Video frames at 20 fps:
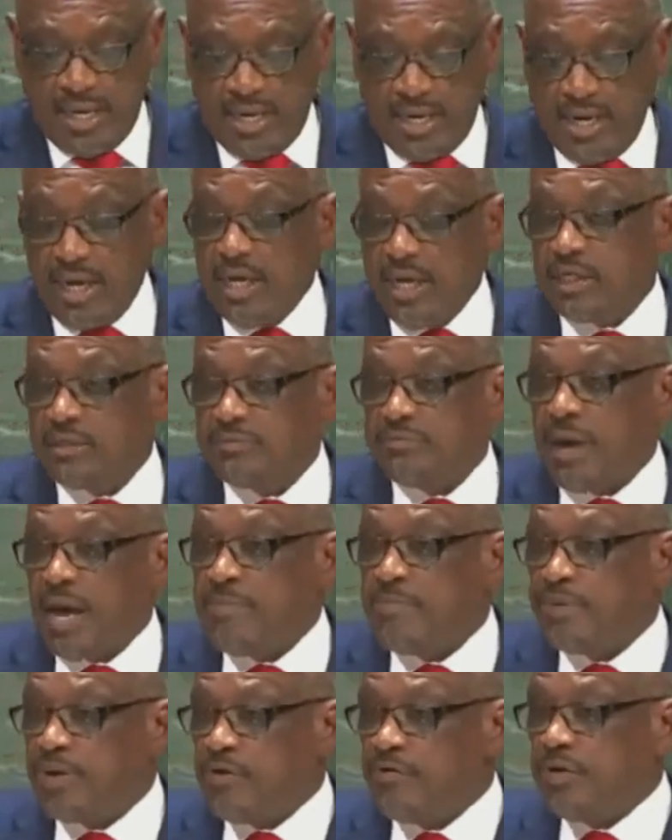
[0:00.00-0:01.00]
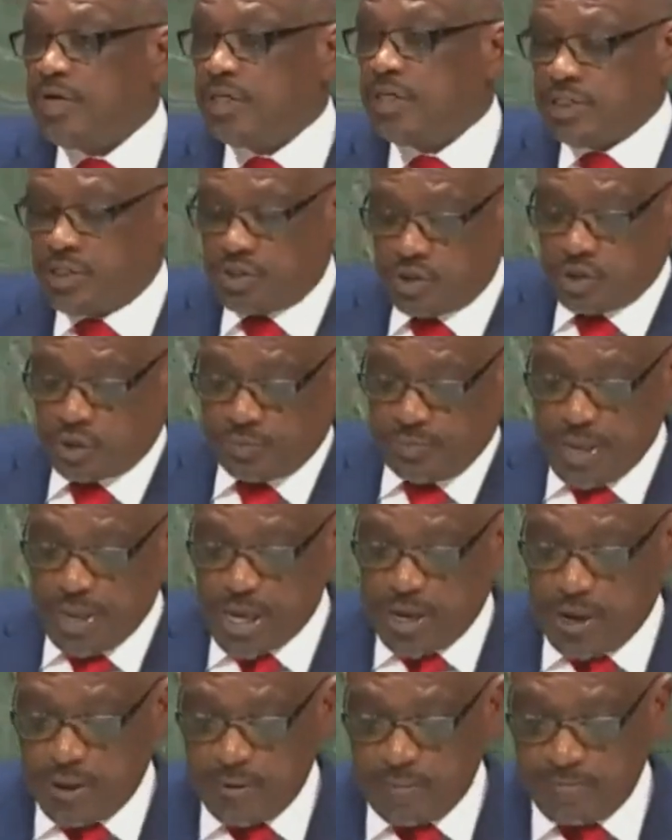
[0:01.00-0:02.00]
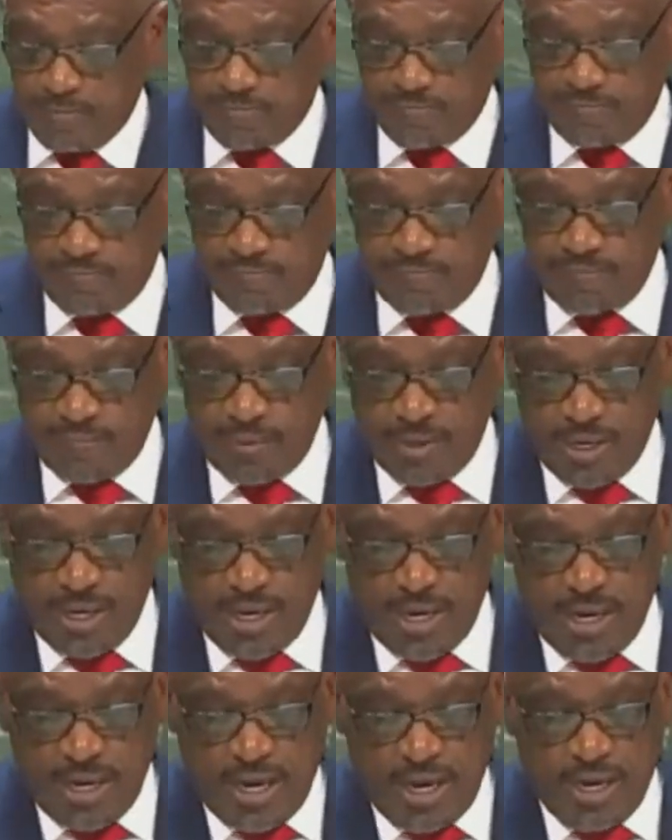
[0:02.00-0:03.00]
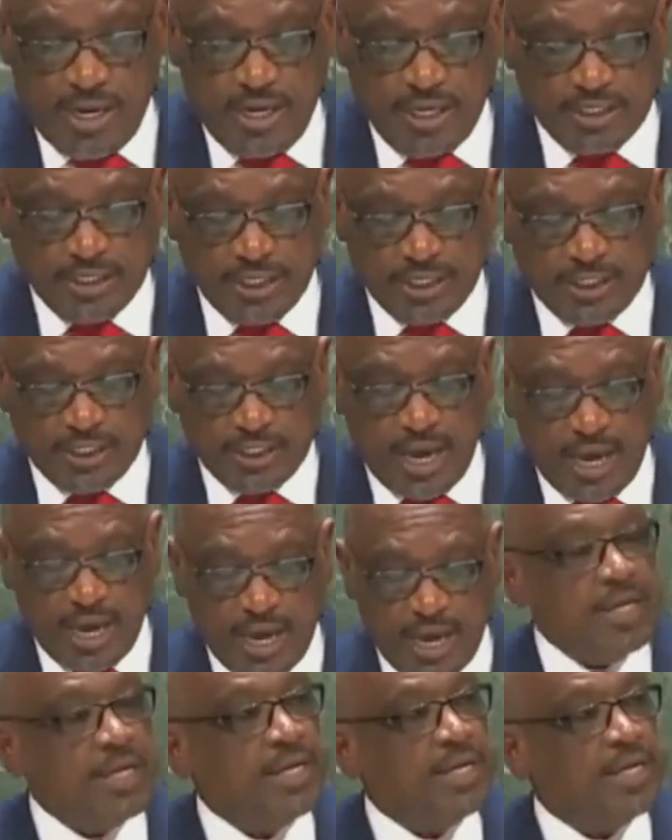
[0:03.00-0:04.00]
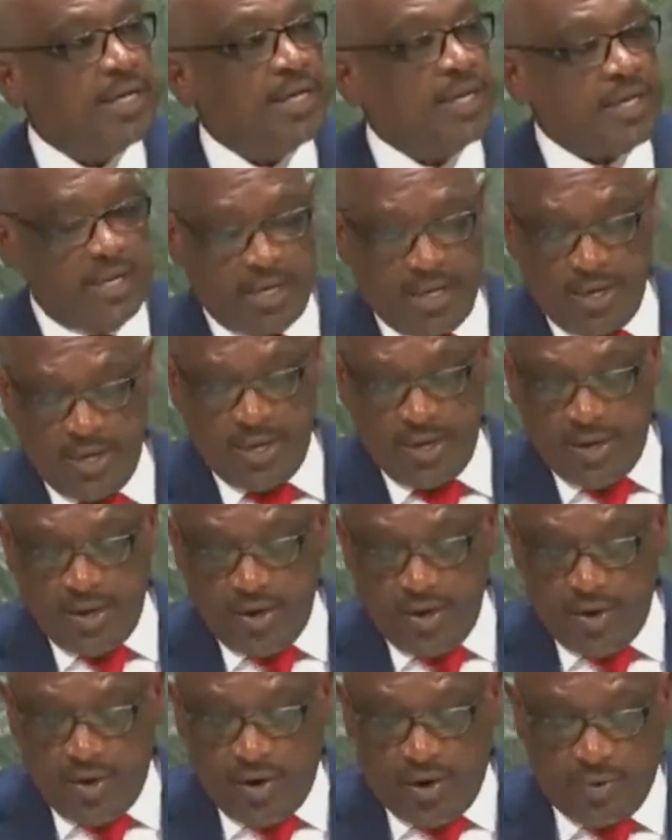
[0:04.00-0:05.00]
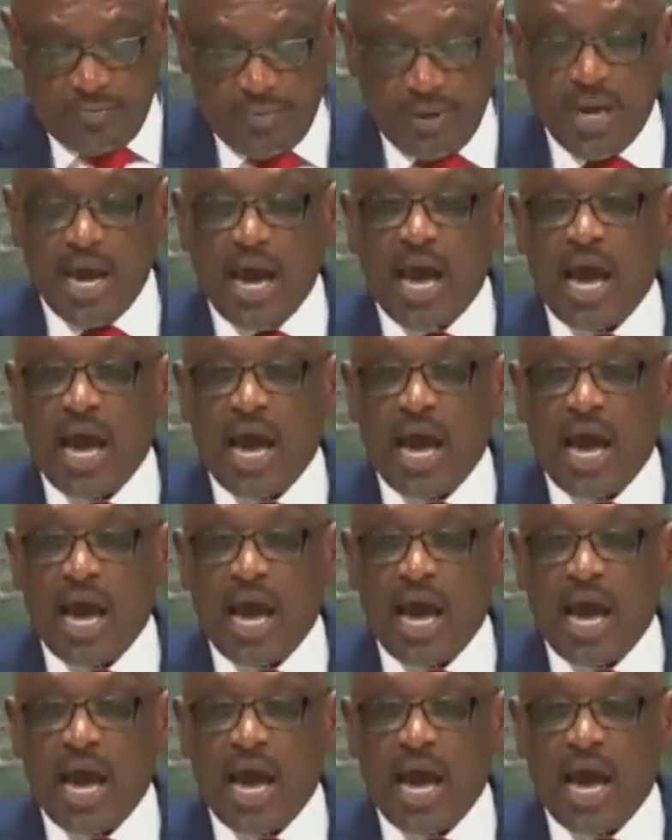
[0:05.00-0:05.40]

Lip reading: It is my privilege to speak in this assembly on